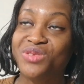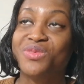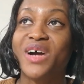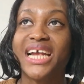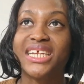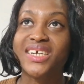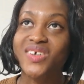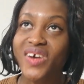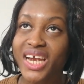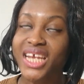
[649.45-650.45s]
But I didn't
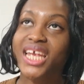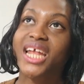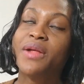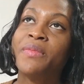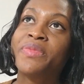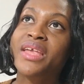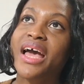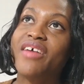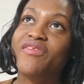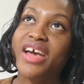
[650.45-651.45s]
cry again.
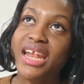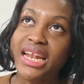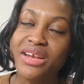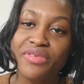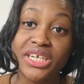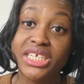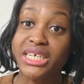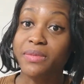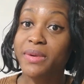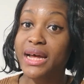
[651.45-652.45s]
I finally reached
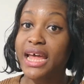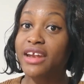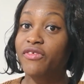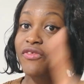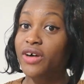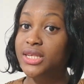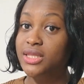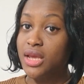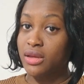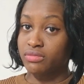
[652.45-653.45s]
Japan, and the first
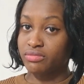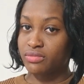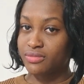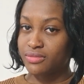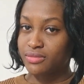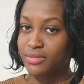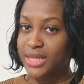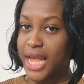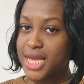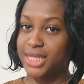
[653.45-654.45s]
thing
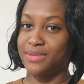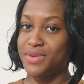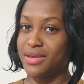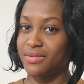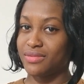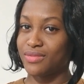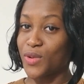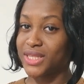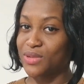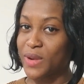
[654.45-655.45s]
that hit me
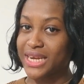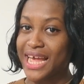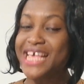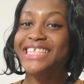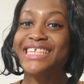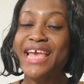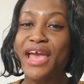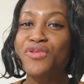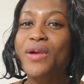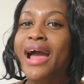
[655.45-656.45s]
was the weather. See,
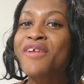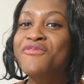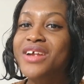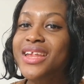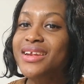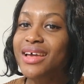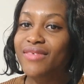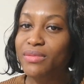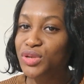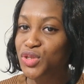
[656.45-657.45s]
you can really
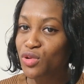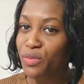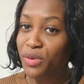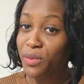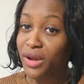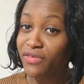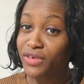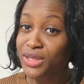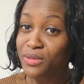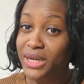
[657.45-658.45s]
never be so prepared for
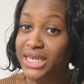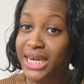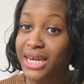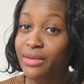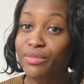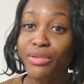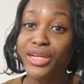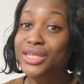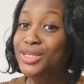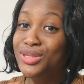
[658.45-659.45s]
the weather
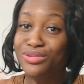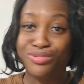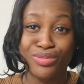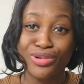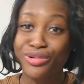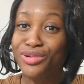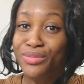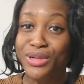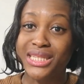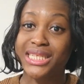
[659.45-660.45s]
in this Bodo
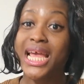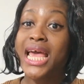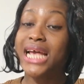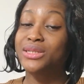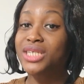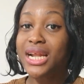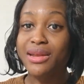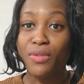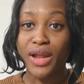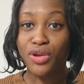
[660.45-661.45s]
Yubotin, especially
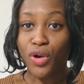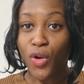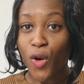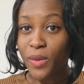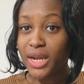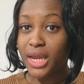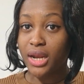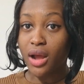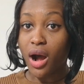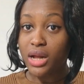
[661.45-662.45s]
when you're coming
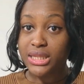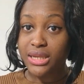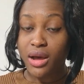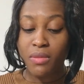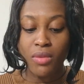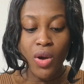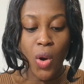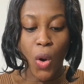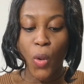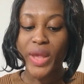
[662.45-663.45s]
in autumn
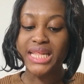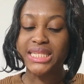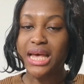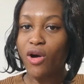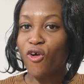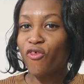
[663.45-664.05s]
or winter or